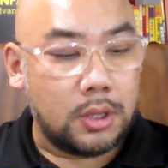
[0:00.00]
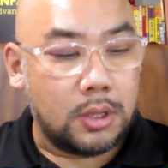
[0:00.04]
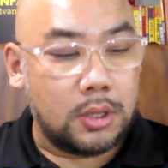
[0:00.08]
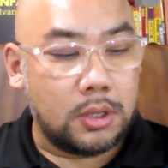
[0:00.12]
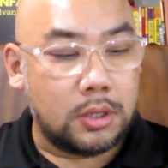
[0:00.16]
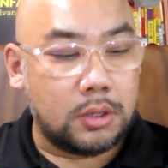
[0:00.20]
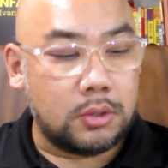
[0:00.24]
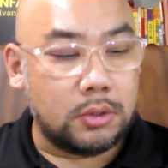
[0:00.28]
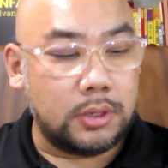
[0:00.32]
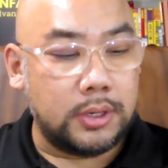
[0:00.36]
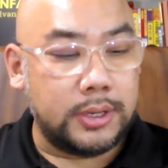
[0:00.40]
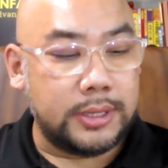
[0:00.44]

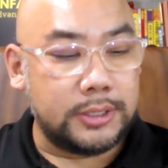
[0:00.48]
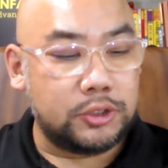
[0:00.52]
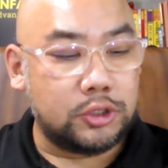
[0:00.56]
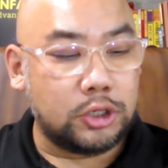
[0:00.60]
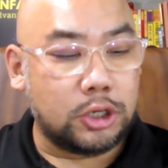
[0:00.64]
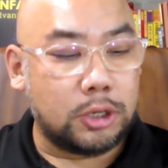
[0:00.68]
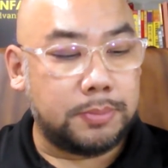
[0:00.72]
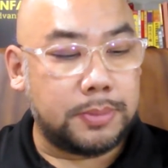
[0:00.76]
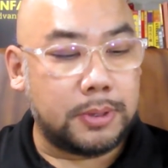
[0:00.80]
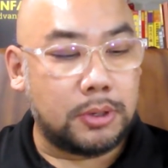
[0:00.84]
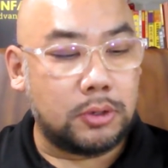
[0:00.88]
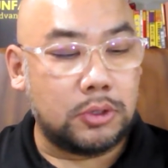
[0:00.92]
Good. Let's
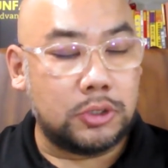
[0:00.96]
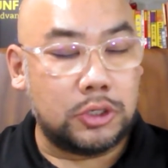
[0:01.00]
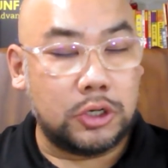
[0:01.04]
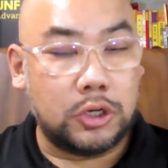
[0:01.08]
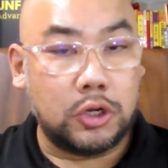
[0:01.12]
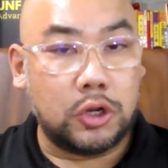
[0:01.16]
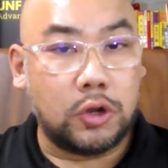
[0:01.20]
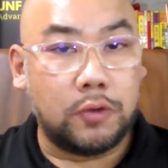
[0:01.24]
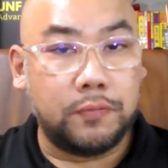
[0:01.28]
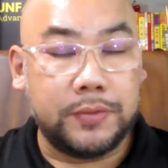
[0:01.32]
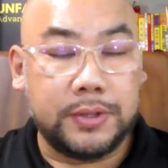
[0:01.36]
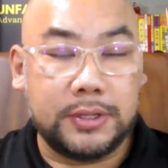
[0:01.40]
talk about the
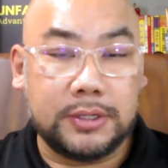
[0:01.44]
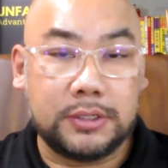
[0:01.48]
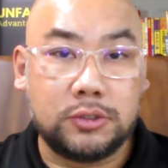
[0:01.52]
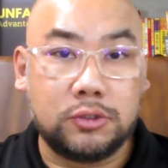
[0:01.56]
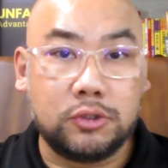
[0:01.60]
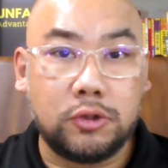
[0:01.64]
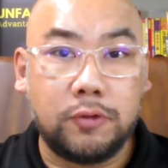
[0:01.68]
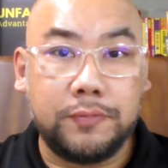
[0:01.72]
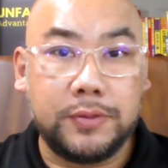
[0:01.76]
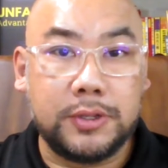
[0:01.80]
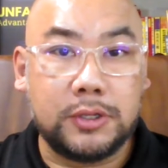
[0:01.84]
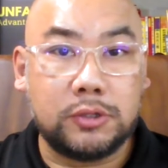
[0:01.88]
northeast.
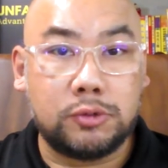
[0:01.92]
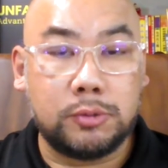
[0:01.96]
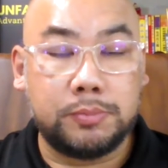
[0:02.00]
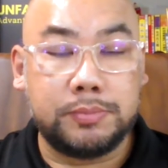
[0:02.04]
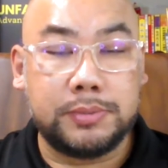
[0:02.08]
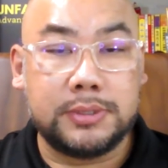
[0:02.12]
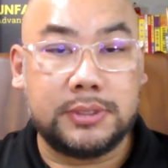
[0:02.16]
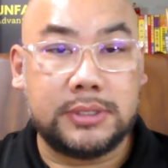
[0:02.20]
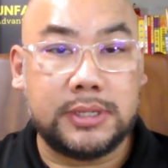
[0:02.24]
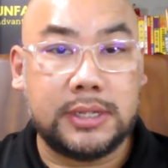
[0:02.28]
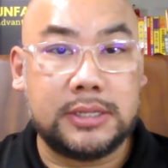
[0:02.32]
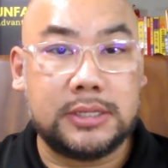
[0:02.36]
Northeast
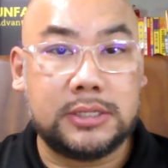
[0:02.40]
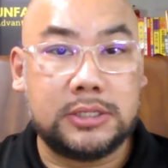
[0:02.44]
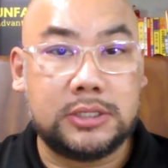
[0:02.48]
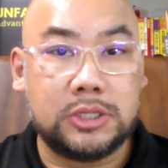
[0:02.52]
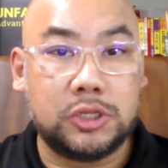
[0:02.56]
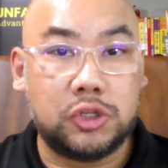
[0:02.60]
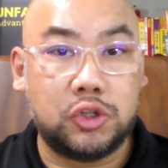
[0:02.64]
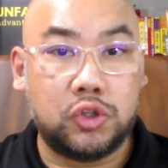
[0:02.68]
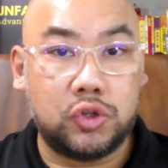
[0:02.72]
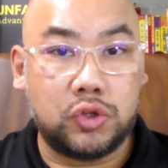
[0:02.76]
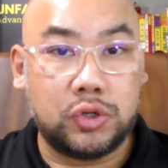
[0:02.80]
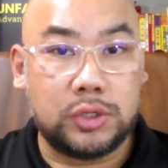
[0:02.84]
represents
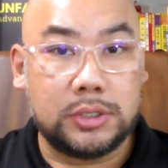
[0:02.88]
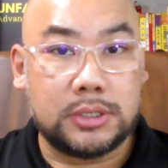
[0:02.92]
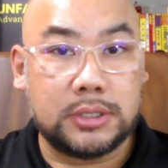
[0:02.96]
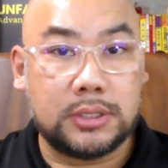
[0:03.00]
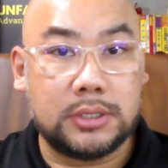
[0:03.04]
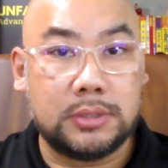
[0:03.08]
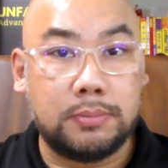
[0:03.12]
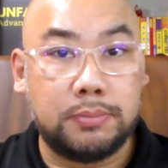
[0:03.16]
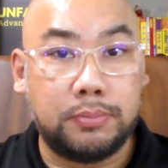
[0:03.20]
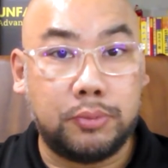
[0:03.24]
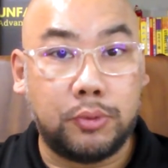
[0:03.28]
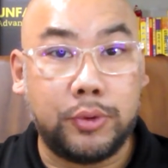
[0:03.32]
the third
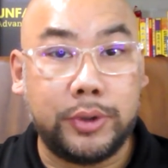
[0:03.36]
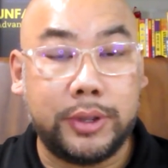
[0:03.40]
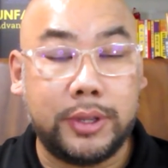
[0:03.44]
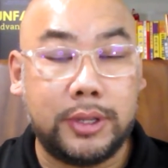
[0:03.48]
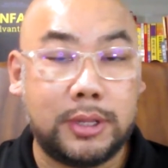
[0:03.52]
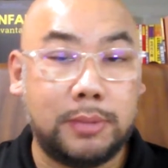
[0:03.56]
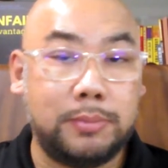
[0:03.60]
boy.